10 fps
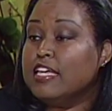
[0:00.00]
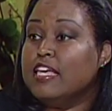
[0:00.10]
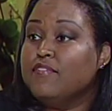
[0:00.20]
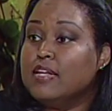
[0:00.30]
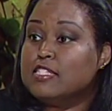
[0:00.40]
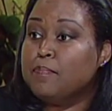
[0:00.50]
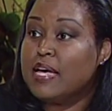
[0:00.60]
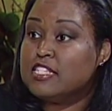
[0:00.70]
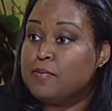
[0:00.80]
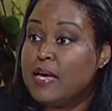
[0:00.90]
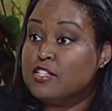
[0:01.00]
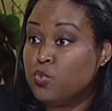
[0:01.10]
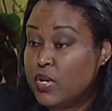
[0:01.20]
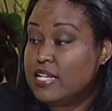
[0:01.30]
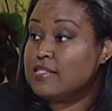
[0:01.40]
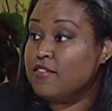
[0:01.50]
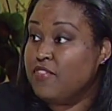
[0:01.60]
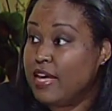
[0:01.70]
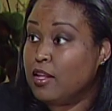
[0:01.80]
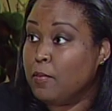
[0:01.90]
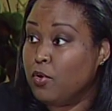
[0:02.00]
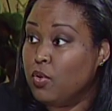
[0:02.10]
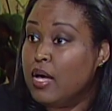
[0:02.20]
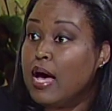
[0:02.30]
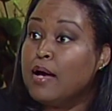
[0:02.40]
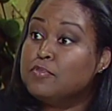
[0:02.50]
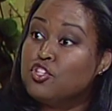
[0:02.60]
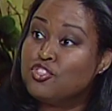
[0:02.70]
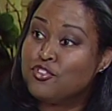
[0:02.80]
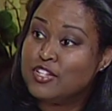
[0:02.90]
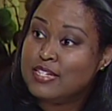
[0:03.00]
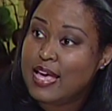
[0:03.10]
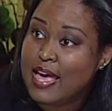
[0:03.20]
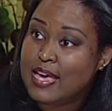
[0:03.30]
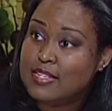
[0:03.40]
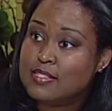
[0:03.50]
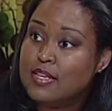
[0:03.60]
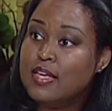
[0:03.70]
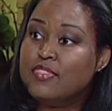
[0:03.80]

given us bed space when it's available, up to 30 days.